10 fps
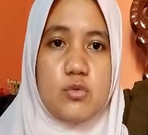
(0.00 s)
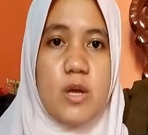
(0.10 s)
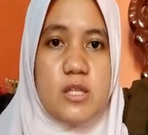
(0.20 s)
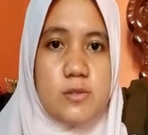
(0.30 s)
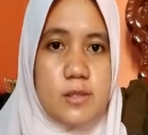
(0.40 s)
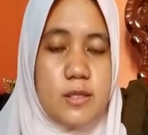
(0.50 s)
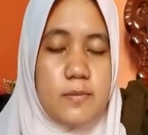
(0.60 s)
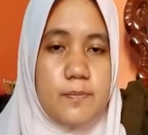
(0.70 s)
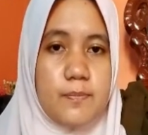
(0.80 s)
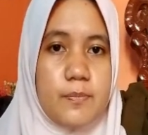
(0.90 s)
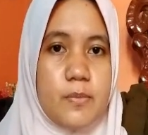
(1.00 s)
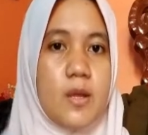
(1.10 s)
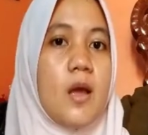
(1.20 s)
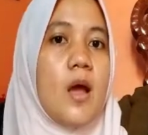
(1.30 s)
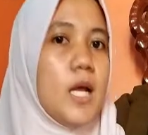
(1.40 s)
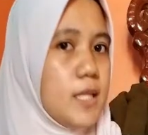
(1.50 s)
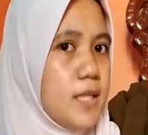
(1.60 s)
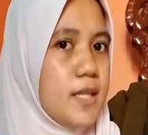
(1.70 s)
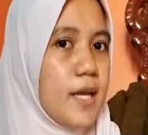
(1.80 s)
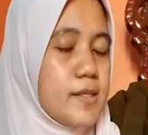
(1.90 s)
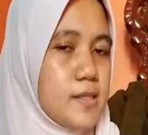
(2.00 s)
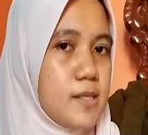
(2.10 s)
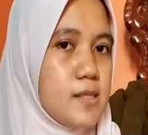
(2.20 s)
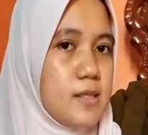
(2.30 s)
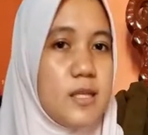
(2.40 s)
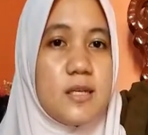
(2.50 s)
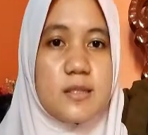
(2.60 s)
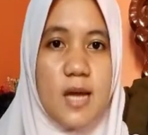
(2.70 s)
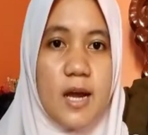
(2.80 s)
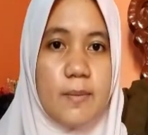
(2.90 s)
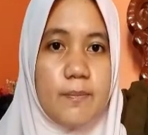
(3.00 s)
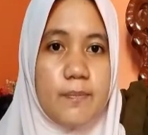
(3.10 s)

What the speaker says: to answer. The next is think time.